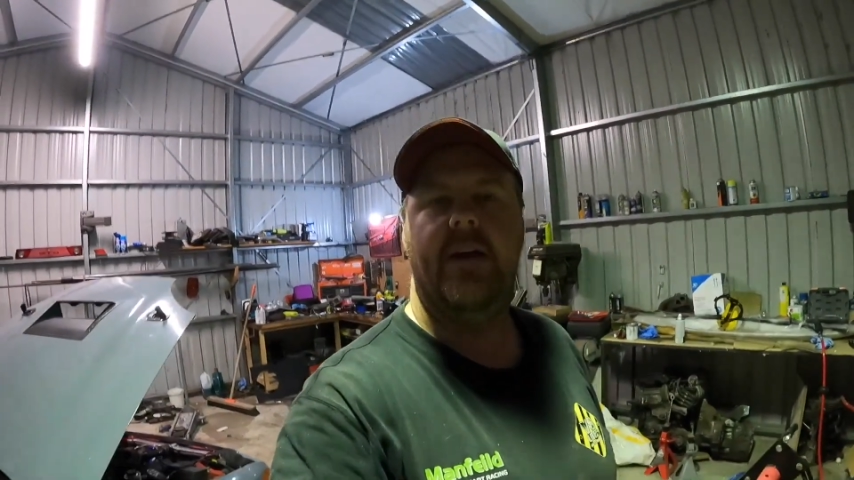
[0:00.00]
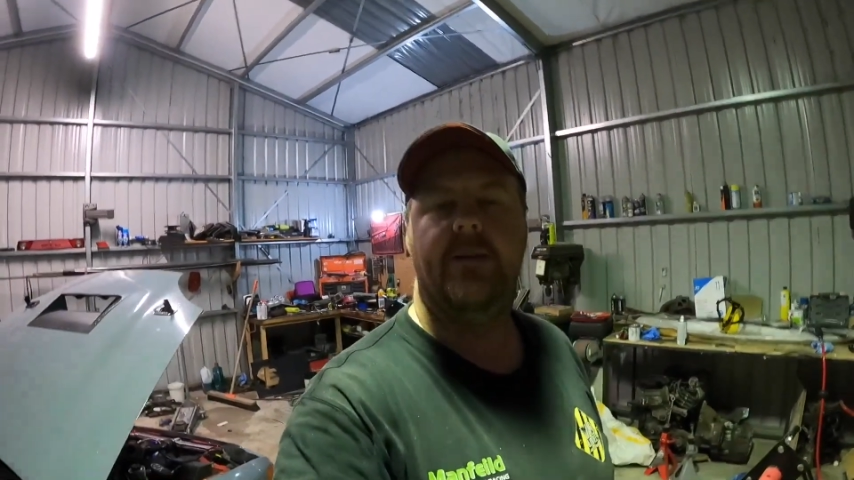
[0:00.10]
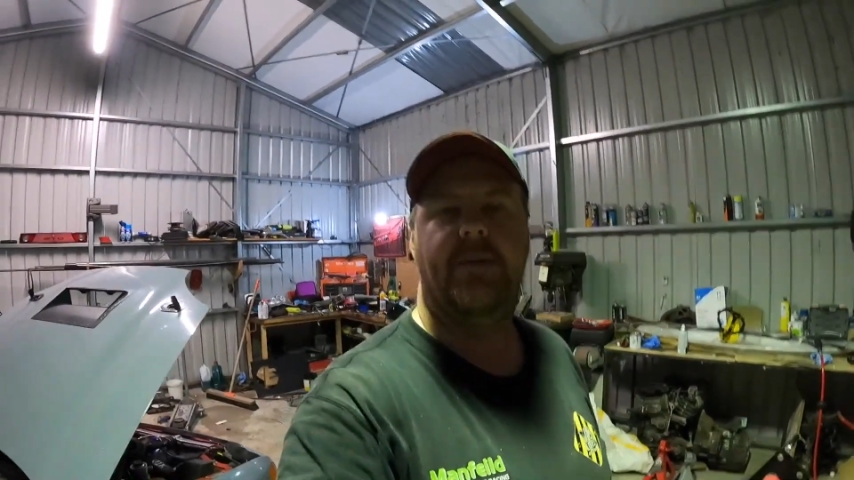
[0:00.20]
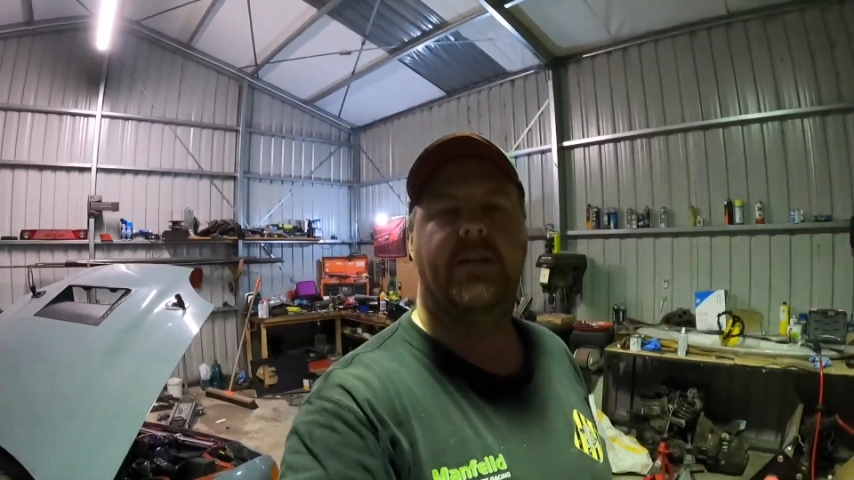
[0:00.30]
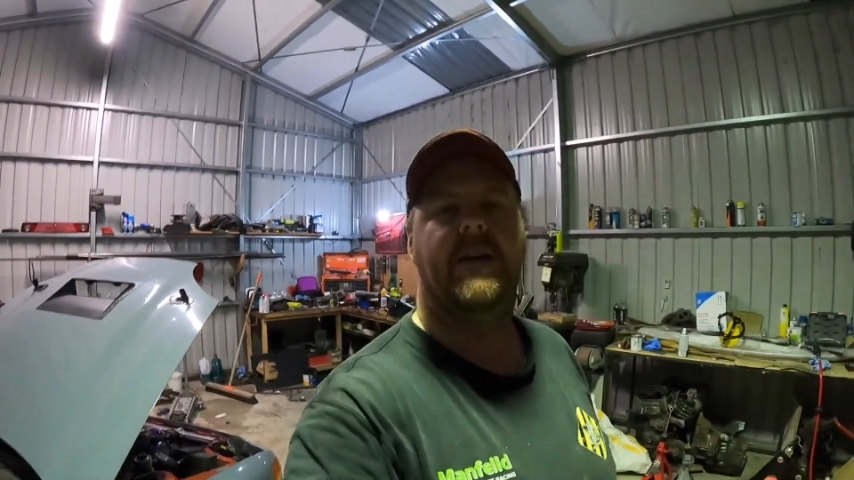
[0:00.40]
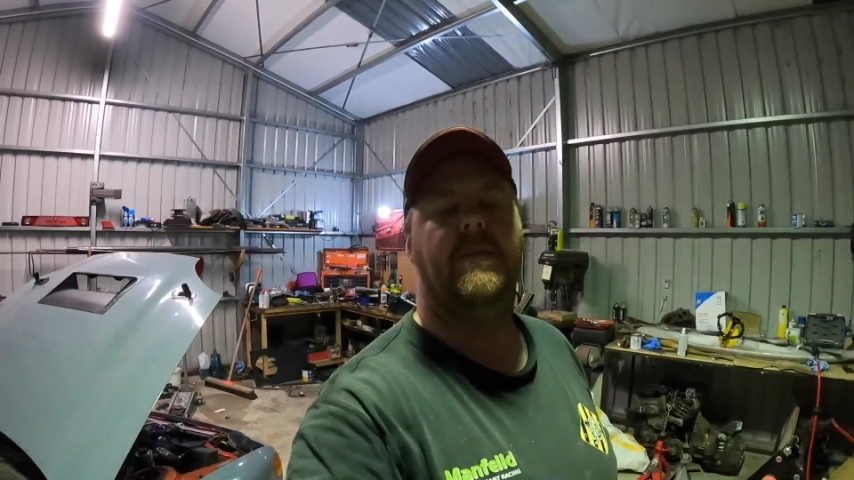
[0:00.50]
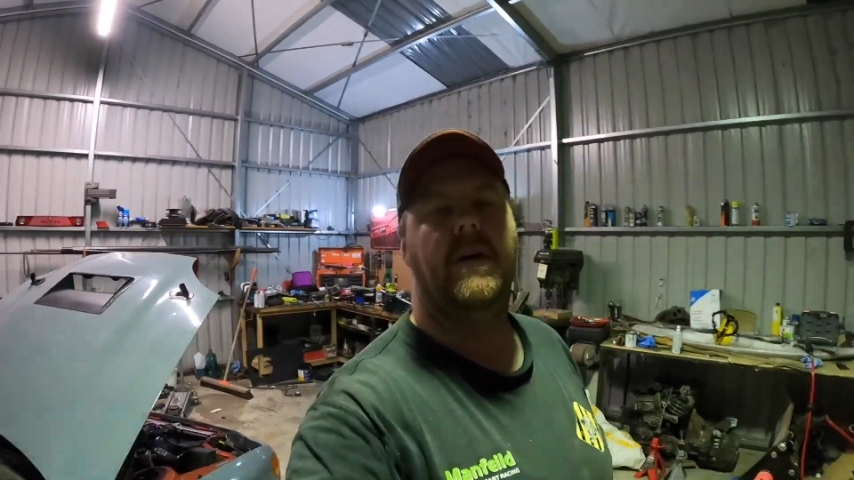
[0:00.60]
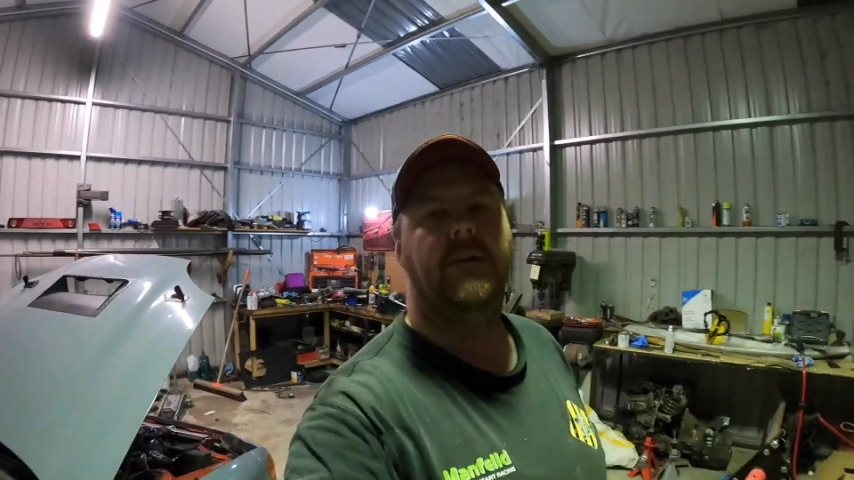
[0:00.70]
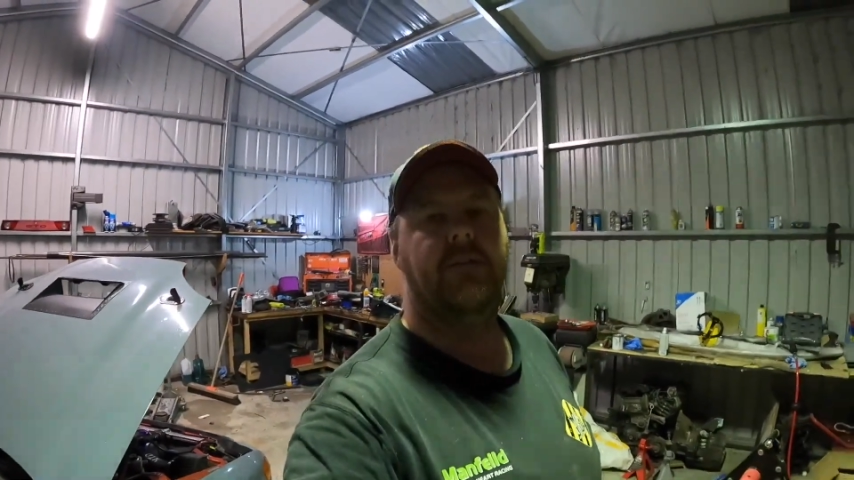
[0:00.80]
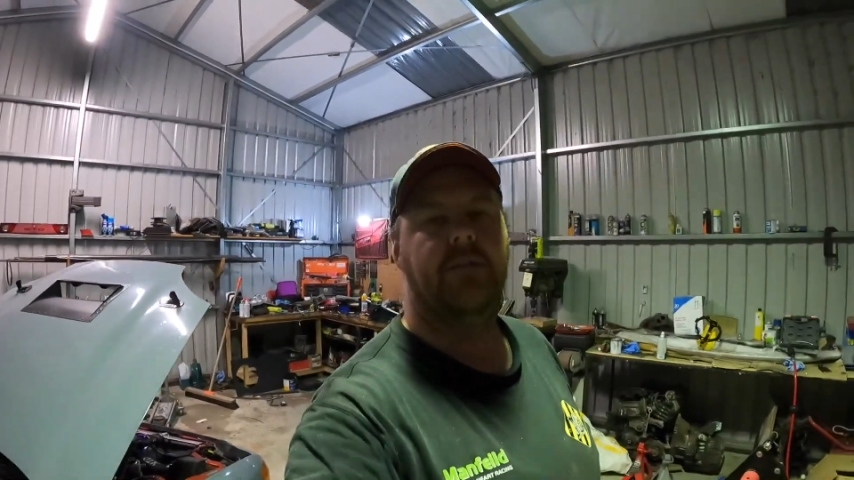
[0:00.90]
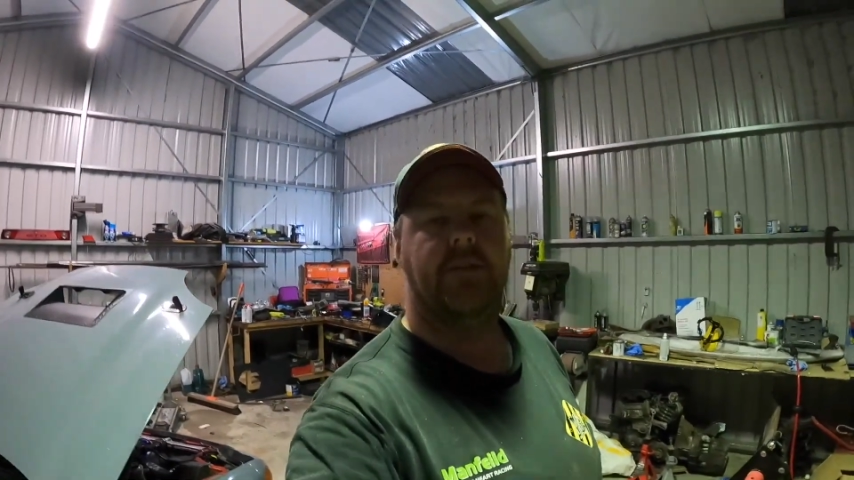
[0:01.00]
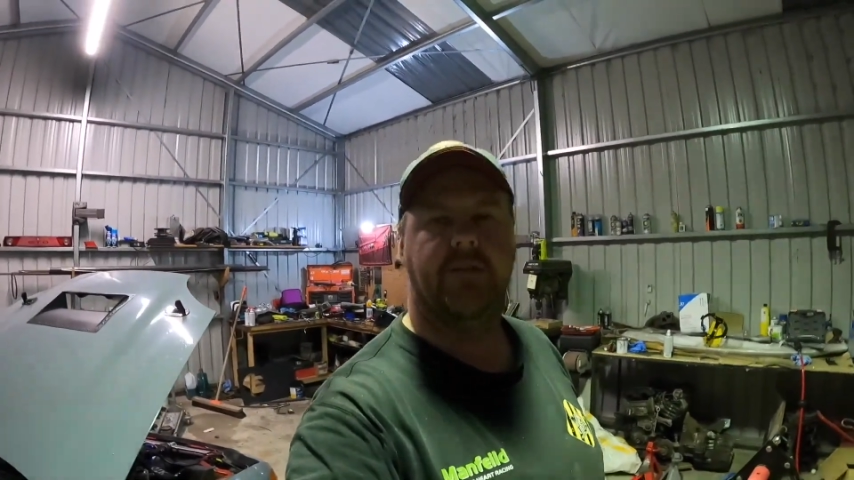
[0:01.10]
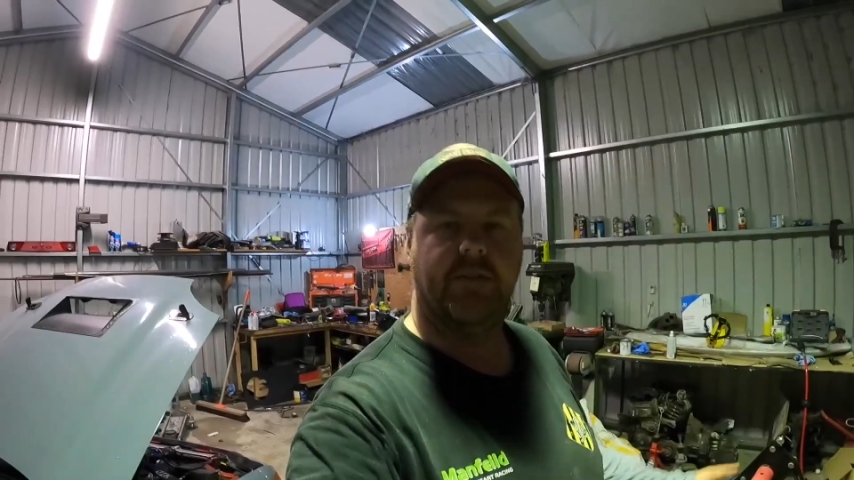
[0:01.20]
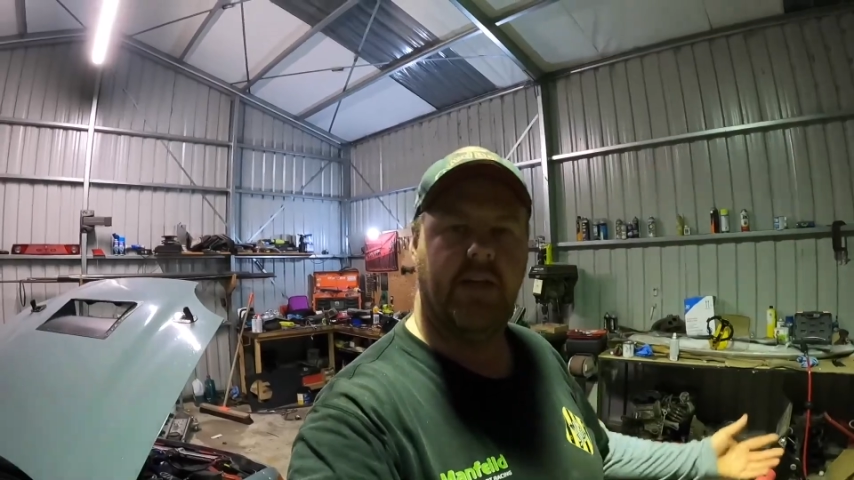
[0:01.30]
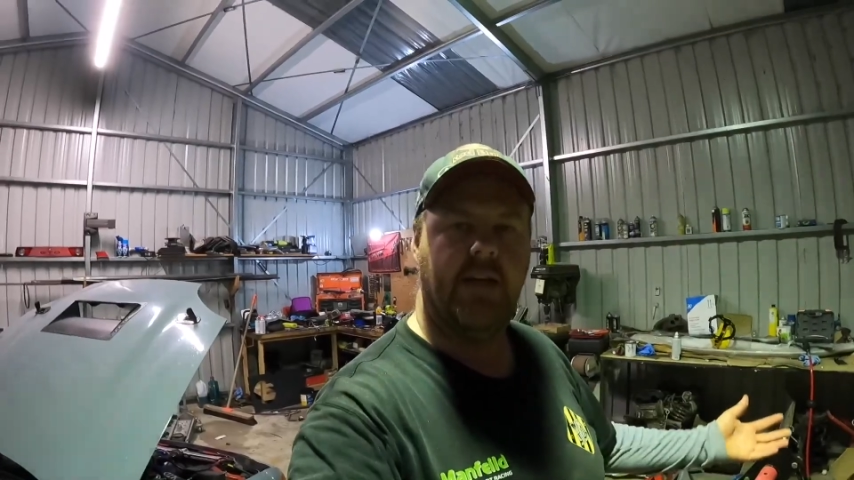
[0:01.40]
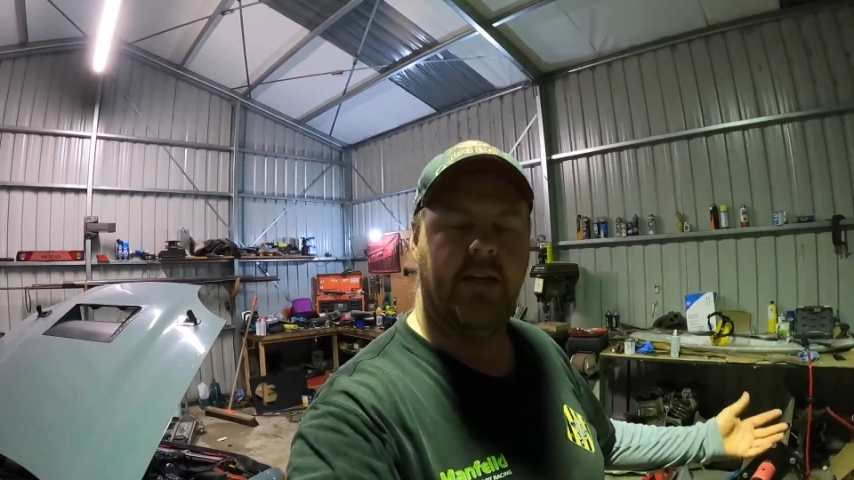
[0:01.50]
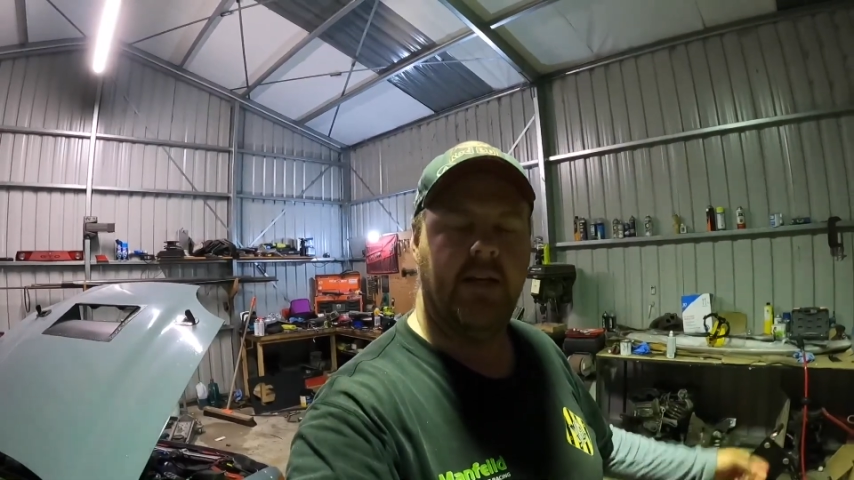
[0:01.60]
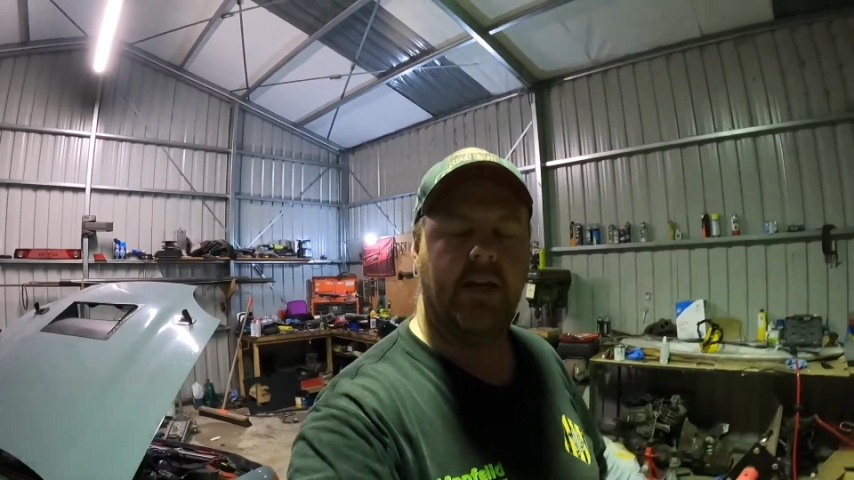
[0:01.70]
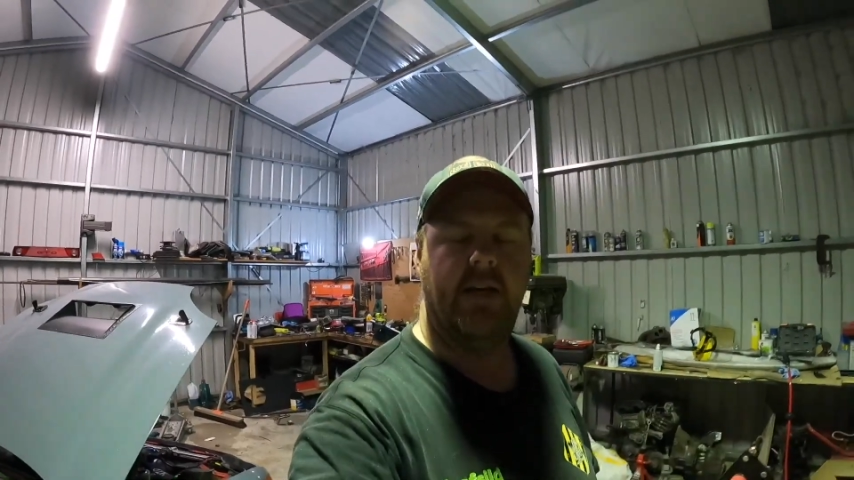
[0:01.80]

had a bit of time off because I've just had